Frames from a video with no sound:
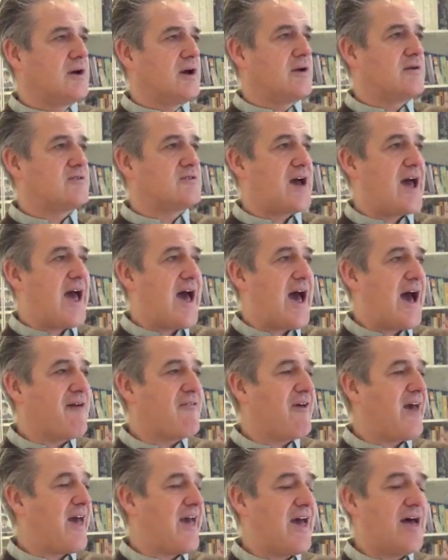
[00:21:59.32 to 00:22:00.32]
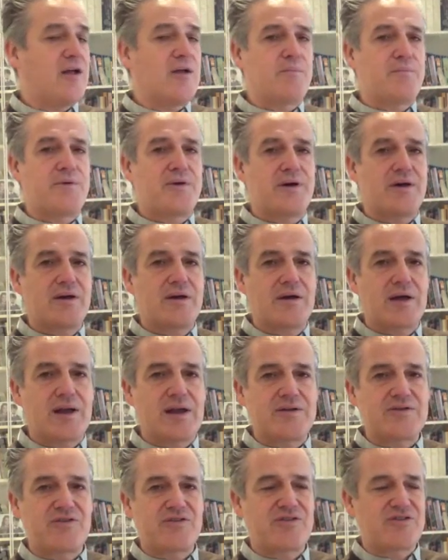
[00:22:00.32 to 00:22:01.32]
And to have help and
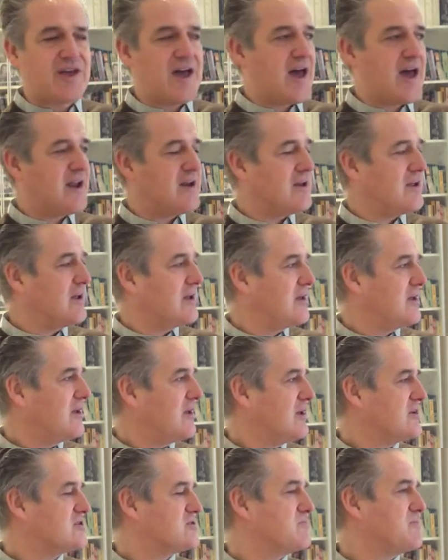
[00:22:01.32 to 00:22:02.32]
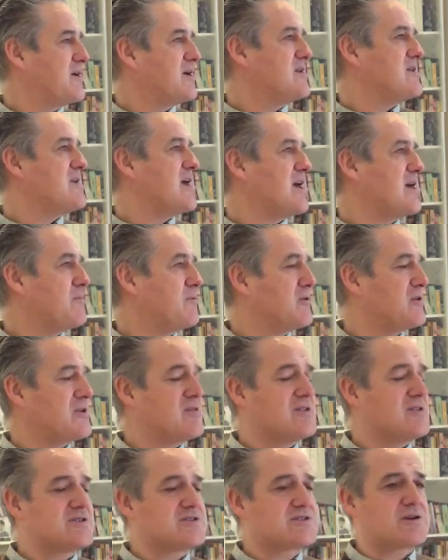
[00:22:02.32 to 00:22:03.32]
understanding and to be enabled
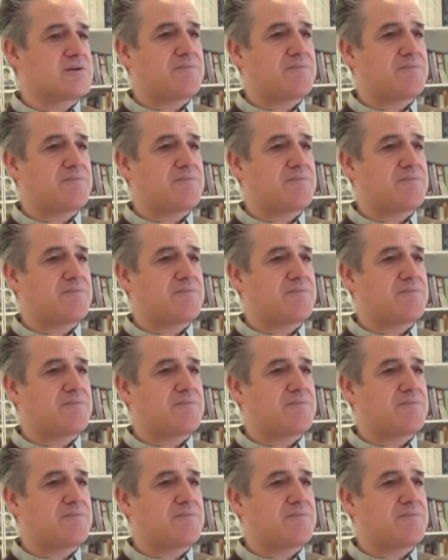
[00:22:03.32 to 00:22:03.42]
in this